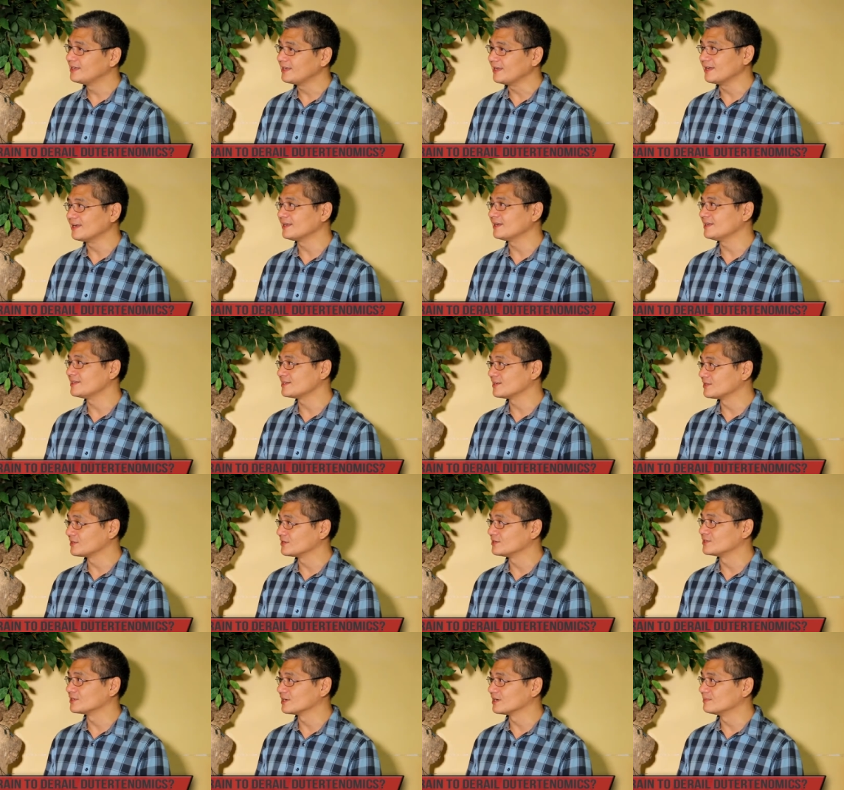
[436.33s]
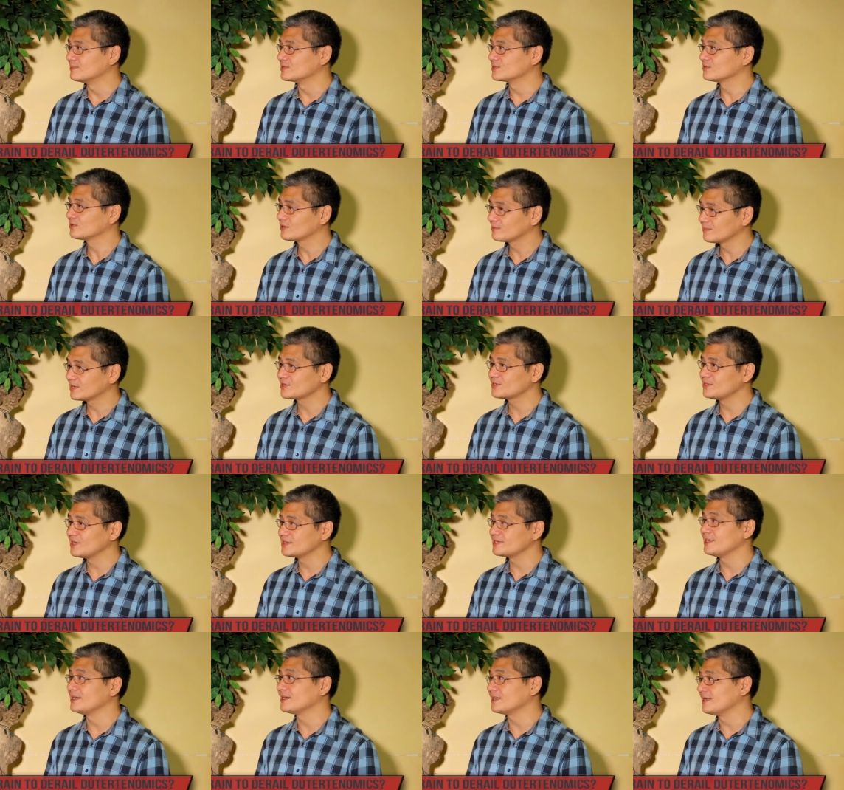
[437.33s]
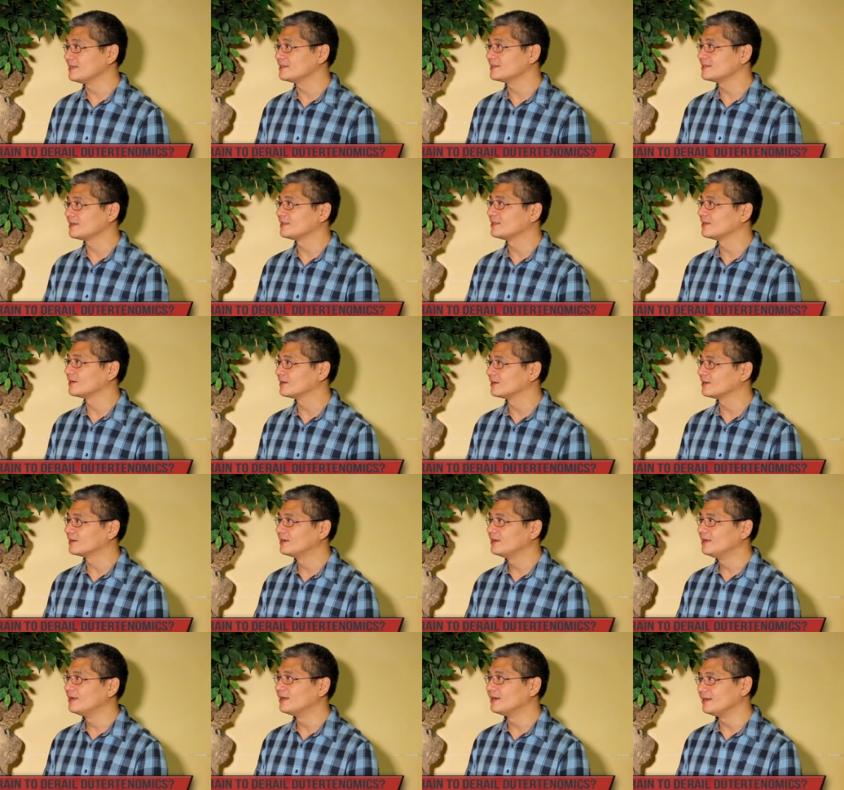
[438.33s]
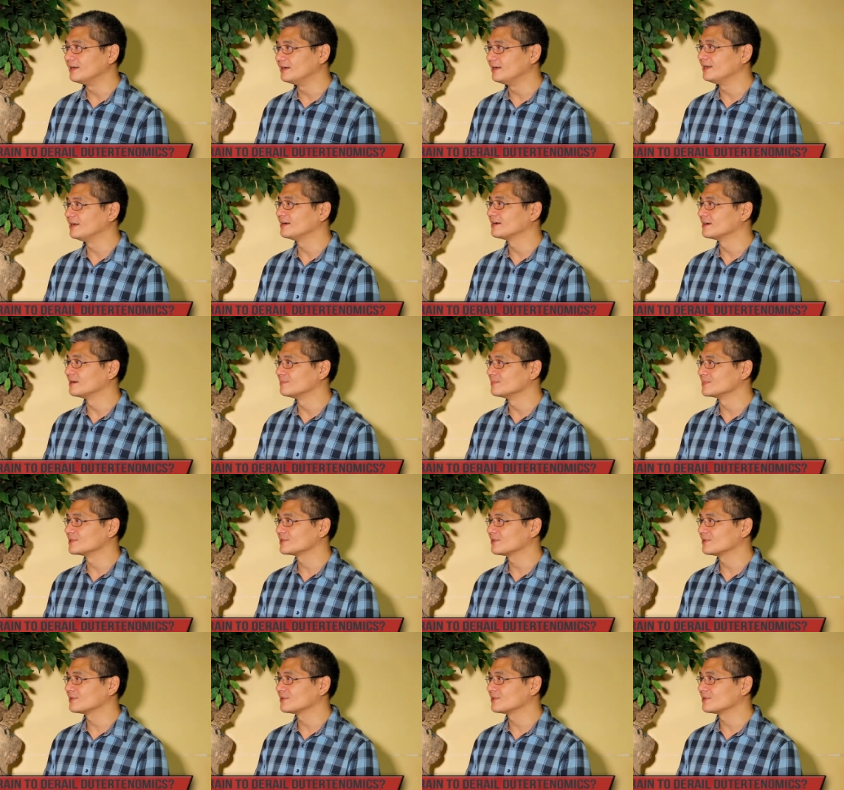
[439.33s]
increase in their jobs or much less increases in their real income.